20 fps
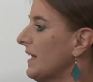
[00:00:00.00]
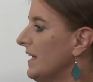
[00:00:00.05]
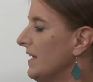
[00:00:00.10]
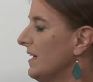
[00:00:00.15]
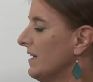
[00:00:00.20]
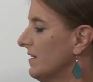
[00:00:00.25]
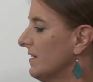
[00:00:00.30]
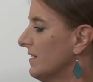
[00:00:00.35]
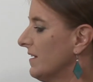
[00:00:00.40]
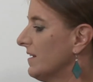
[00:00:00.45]

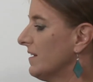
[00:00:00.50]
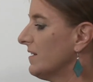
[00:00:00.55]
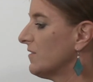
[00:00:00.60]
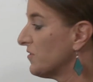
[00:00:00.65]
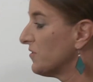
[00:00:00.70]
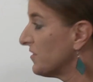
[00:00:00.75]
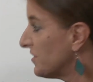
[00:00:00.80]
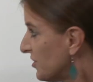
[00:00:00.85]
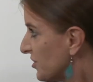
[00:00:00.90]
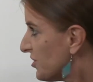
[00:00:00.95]
and a
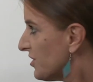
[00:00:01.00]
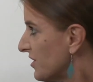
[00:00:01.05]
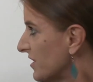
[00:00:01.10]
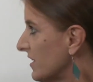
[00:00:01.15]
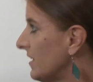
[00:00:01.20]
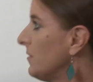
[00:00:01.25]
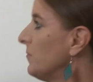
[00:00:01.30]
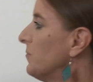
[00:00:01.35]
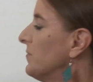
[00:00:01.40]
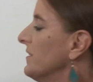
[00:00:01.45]

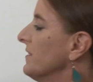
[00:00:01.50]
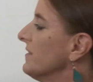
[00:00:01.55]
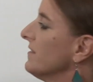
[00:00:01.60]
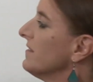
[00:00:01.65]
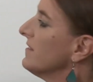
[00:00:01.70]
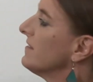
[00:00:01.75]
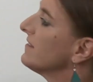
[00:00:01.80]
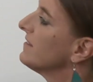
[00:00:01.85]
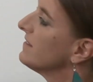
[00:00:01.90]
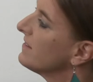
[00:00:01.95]
traditional
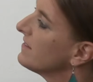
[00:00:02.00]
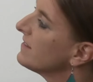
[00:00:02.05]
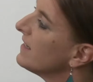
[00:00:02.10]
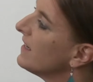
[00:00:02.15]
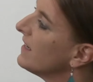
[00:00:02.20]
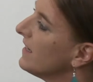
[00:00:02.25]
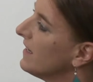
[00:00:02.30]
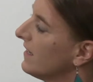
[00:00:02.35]
business is